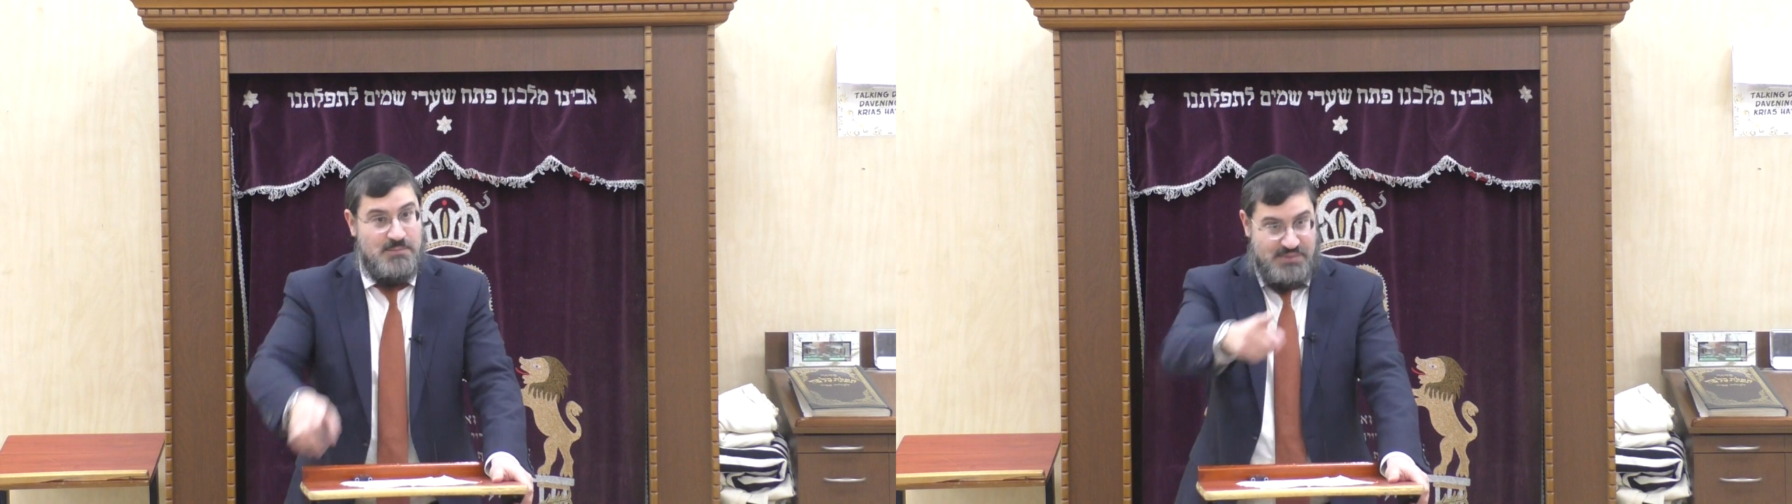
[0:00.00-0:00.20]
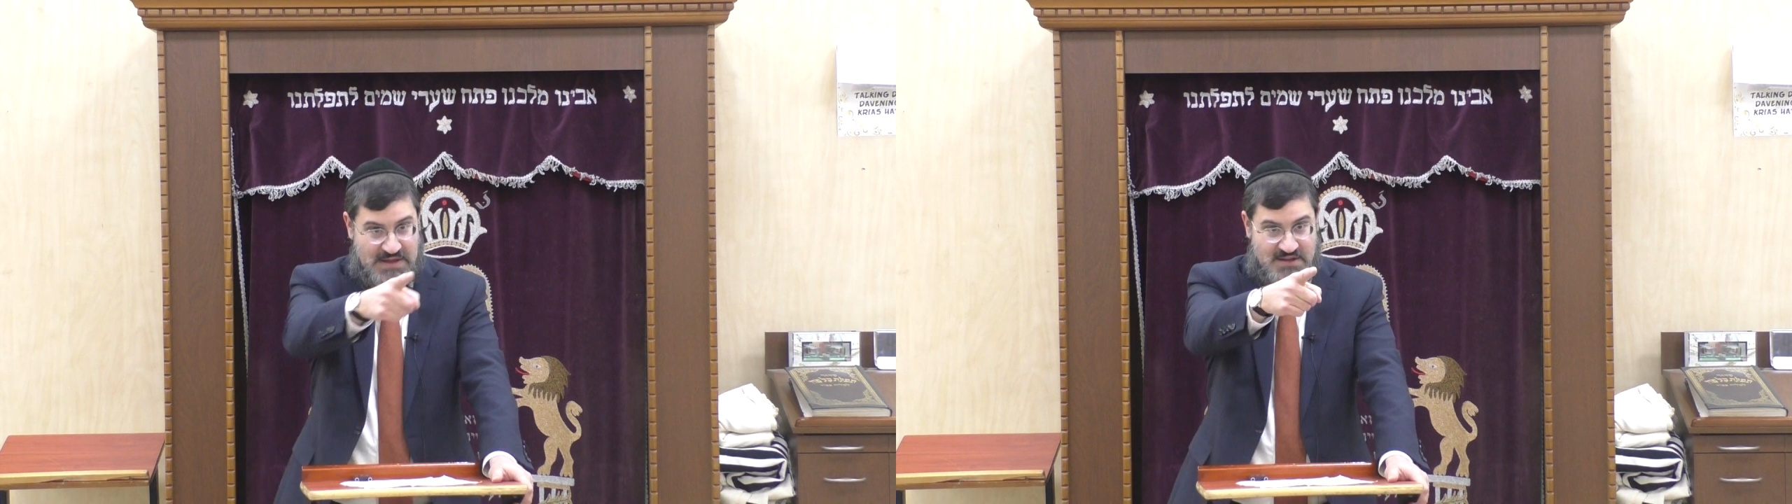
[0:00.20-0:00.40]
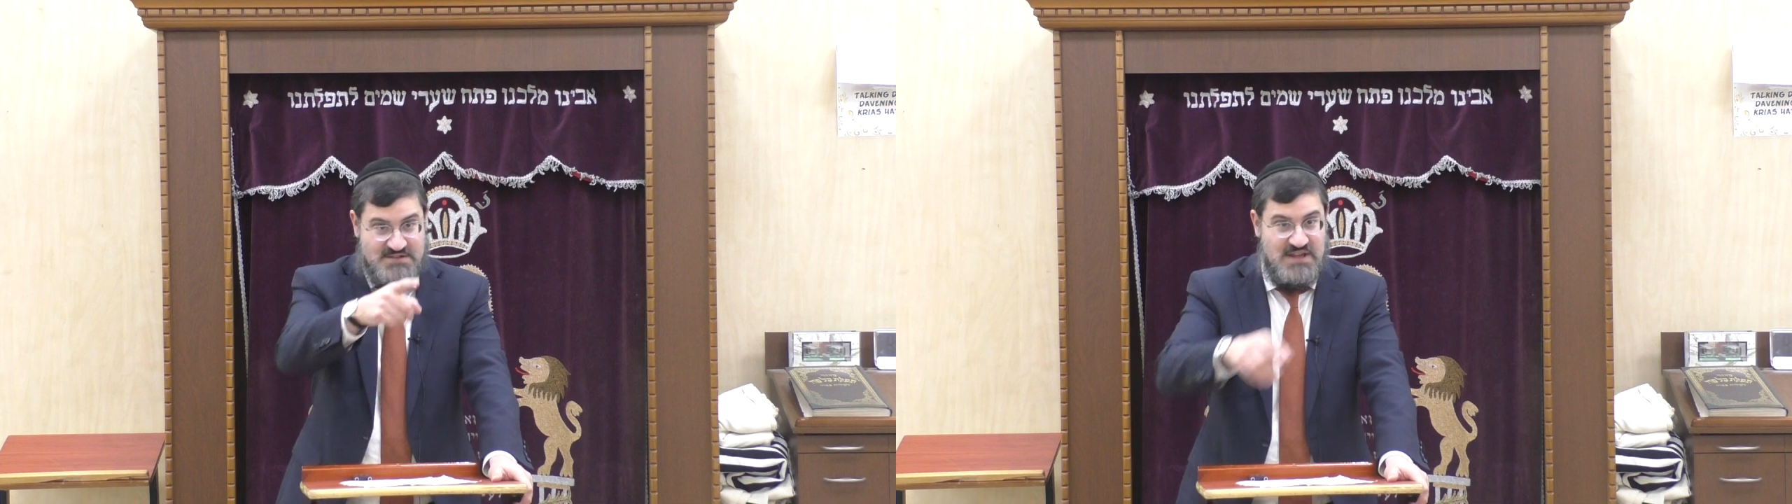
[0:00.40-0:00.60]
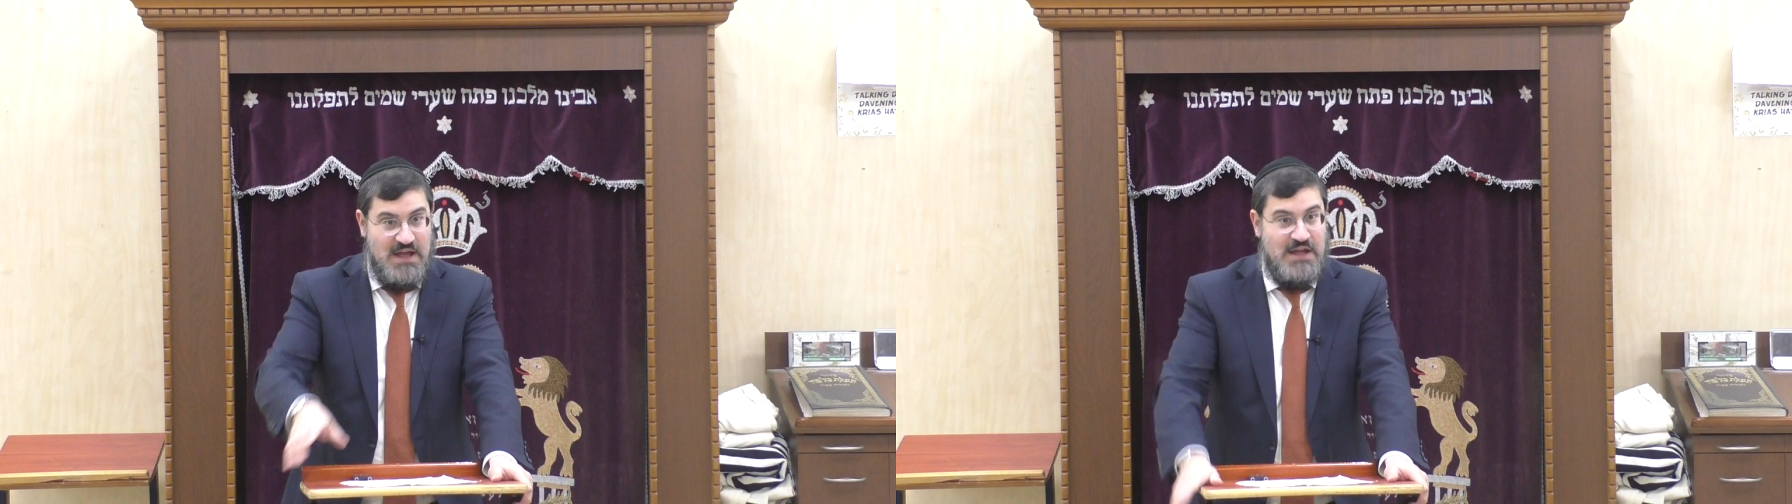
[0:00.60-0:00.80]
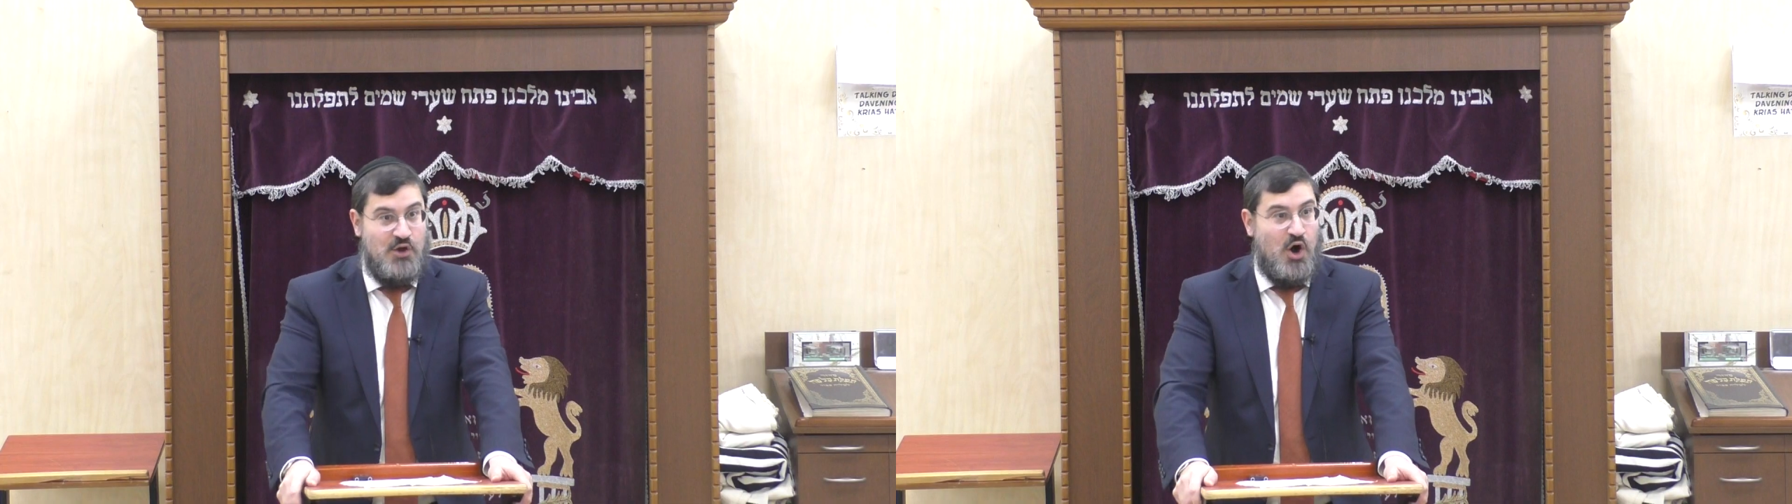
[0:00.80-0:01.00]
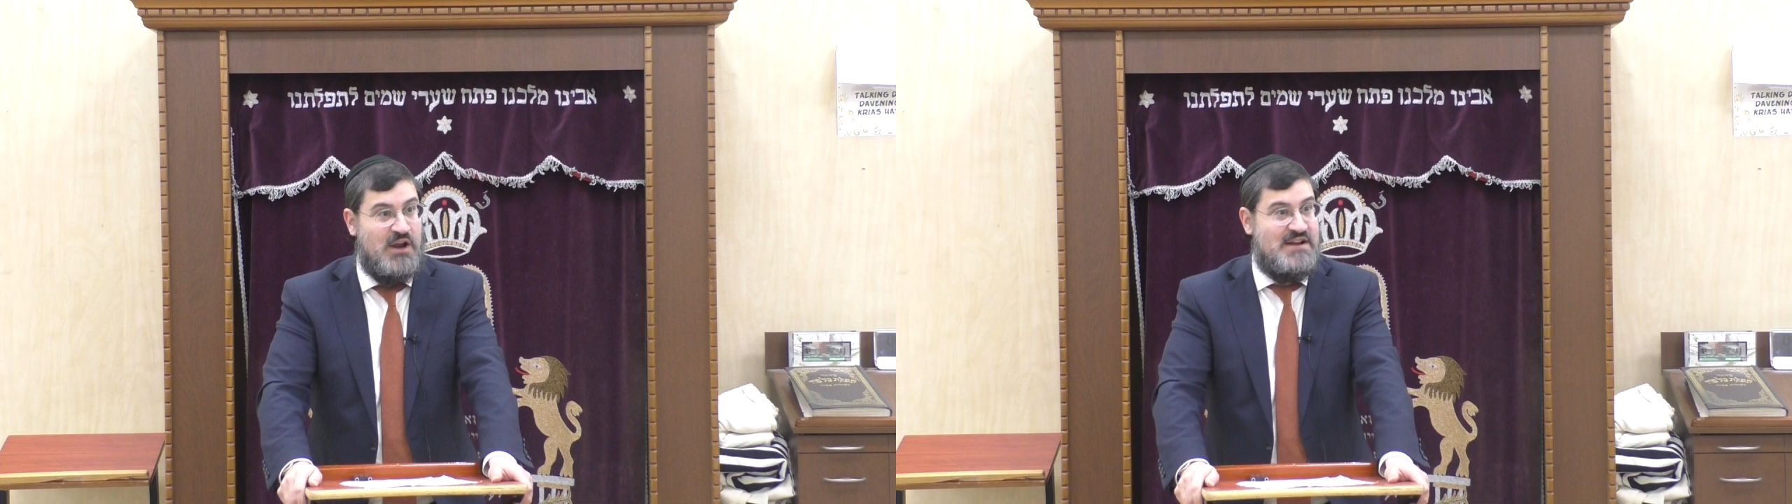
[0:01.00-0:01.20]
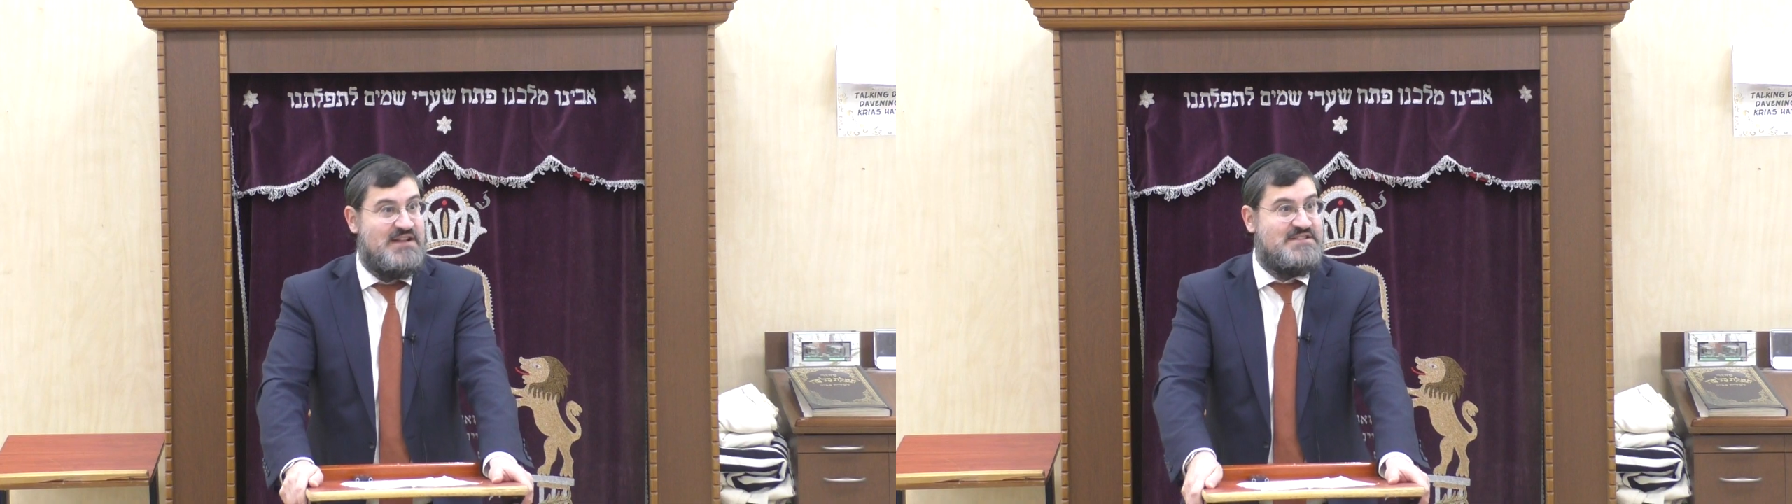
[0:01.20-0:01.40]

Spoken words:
brings in Orel